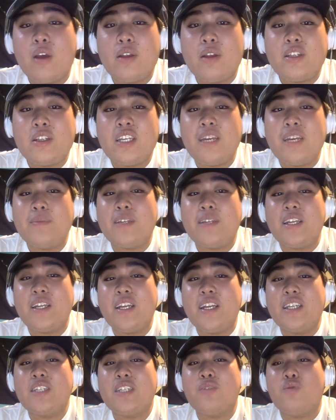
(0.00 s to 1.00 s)
teams in the
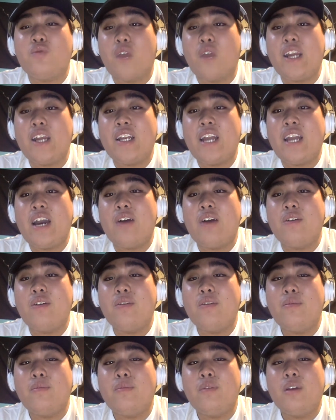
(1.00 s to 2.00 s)
East right now.
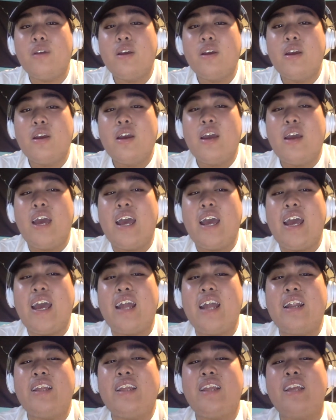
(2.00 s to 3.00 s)

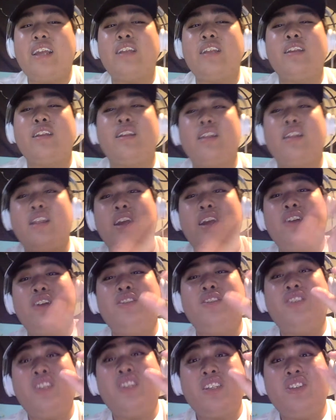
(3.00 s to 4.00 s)
And I think
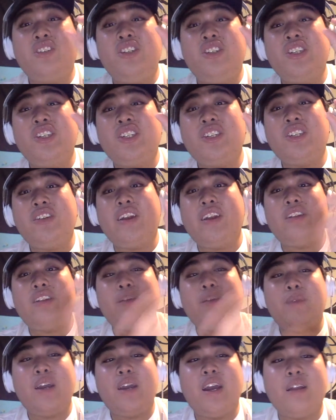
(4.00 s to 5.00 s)
they're just slightly
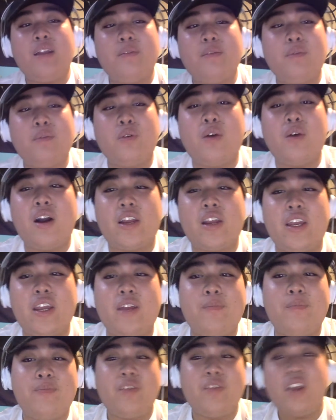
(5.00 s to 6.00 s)
behind Milwaukee.
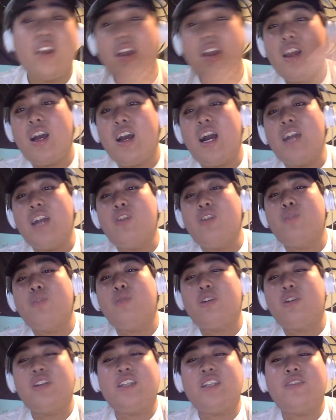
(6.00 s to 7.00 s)
I know the
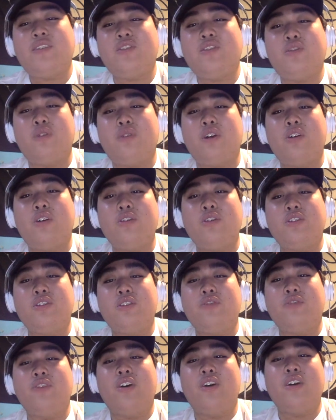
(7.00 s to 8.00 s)
Brooklyn Nets have struggled
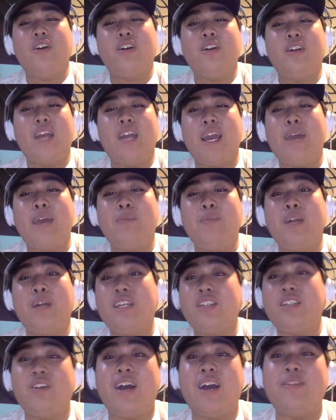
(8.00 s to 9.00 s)
so far, but I
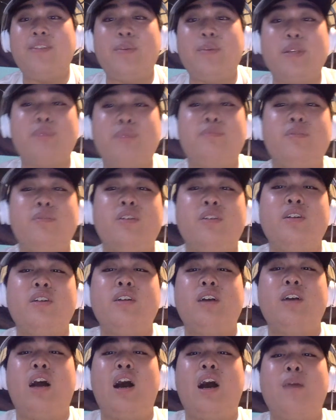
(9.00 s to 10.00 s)
still have them as
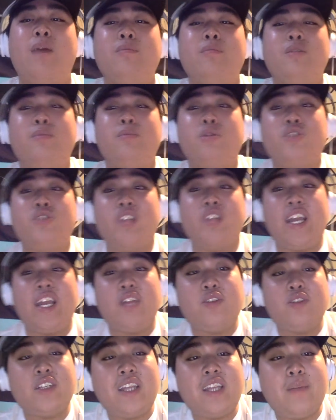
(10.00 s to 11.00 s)
the most
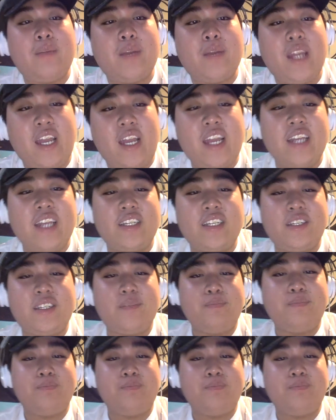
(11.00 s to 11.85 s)
dangerous team in the East.